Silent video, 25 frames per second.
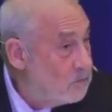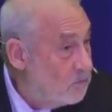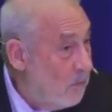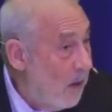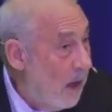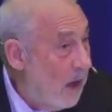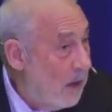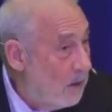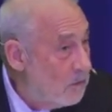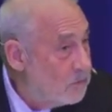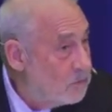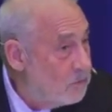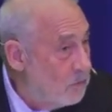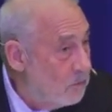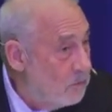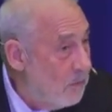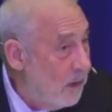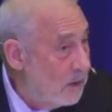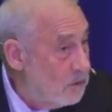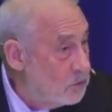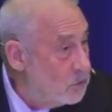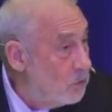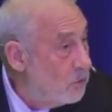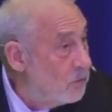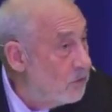let's monitor,
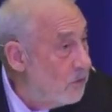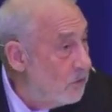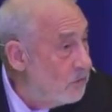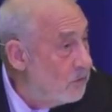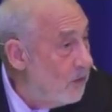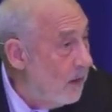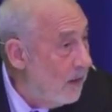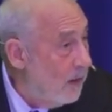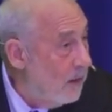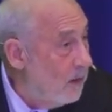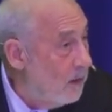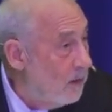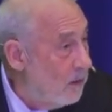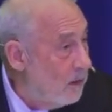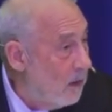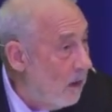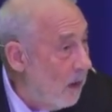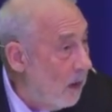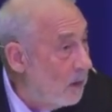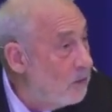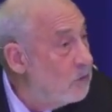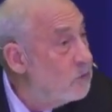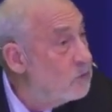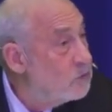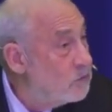make sure that they
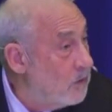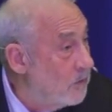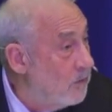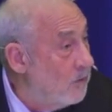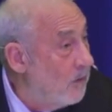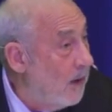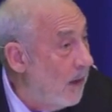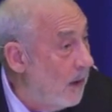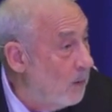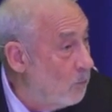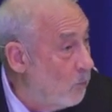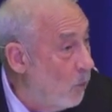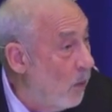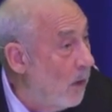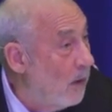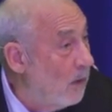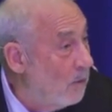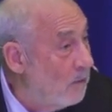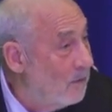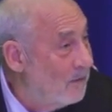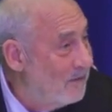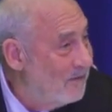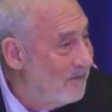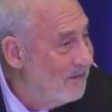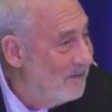are using the land
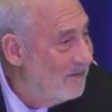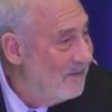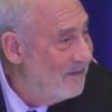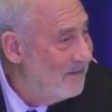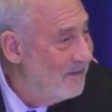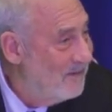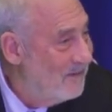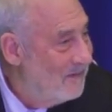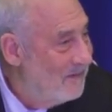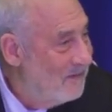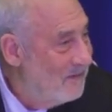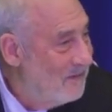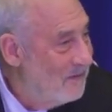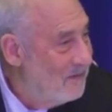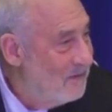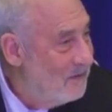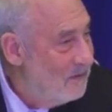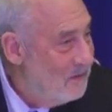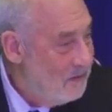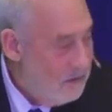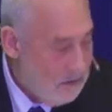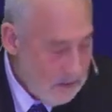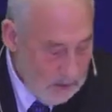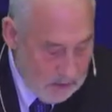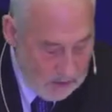well.
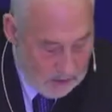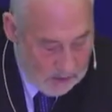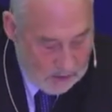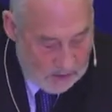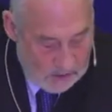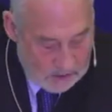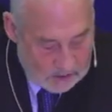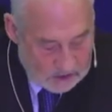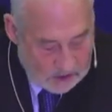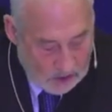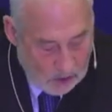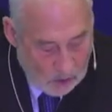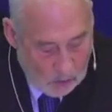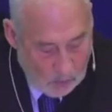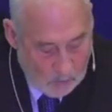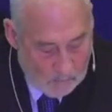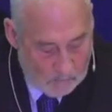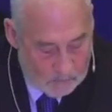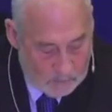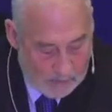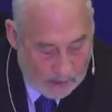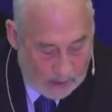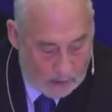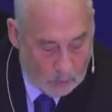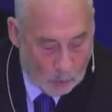
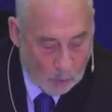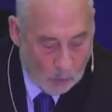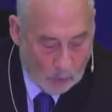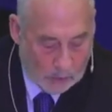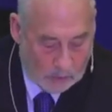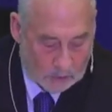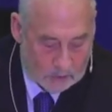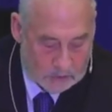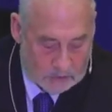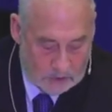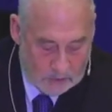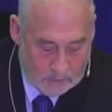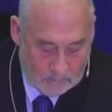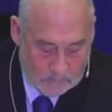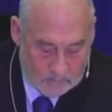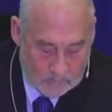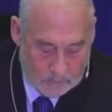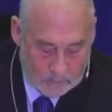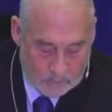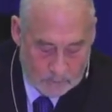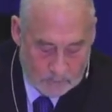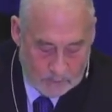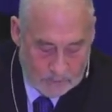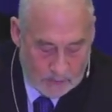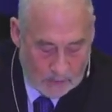So, and it worked.
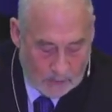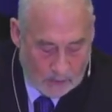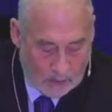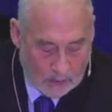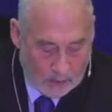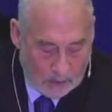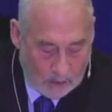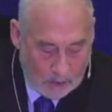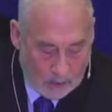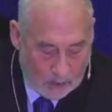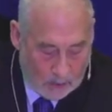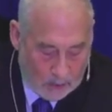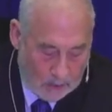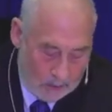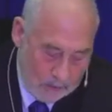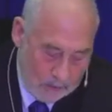Uh,